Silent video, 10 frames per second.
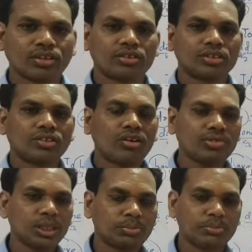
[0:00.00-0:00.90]
or the
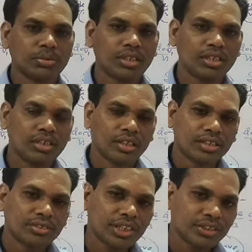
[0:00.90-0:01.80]
novice people?
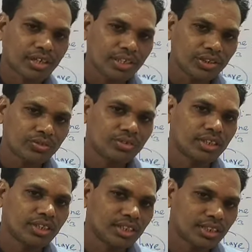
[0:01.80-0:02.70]
They try to
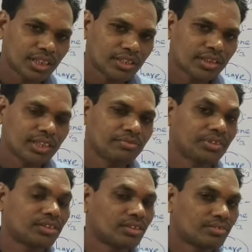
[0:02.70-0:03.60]
understand the
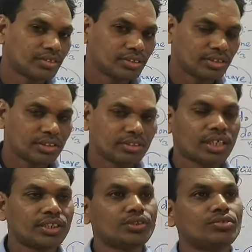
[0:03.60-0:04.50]
difficult word,
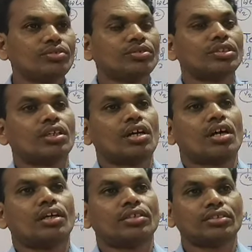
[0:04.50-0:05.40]
try to
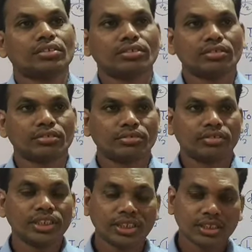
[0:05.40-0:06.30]

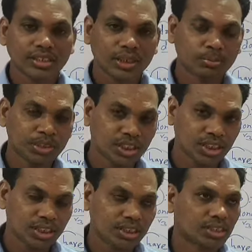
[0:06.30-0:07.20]
listen the
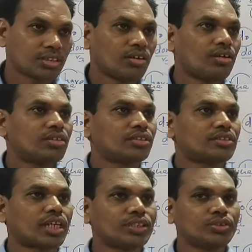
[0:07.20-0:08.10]
speeches, or
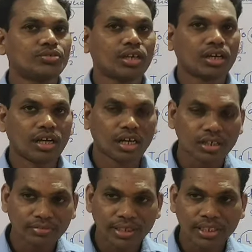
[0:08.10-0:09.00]
try to
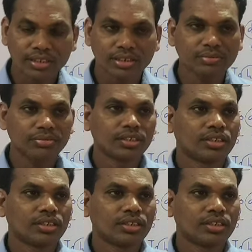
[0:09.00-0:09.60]
acquire the